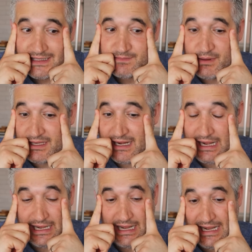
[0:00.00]
It's been
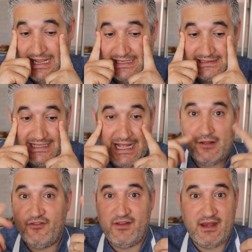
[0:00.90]
at least
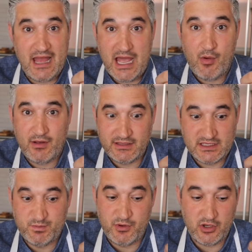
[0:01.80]
half an hour at
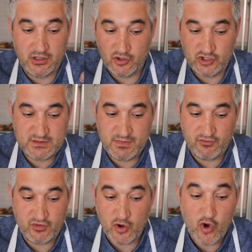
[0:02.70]
this point because she's
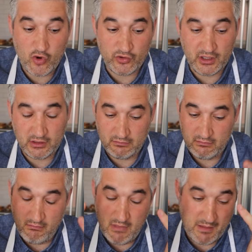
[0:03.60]
been recording,
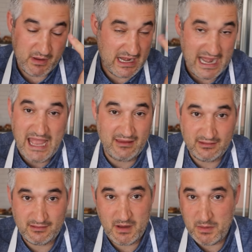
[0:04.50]
maybe
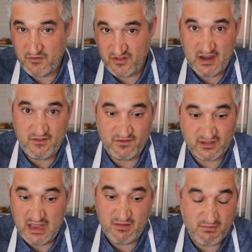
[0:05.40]
less, maybe
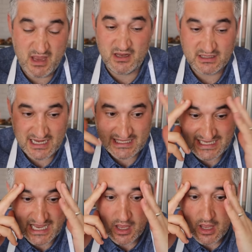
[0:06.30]
15 minutes, let's
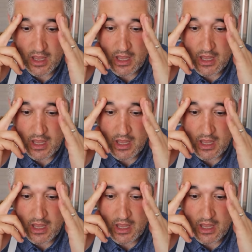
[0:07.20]
say.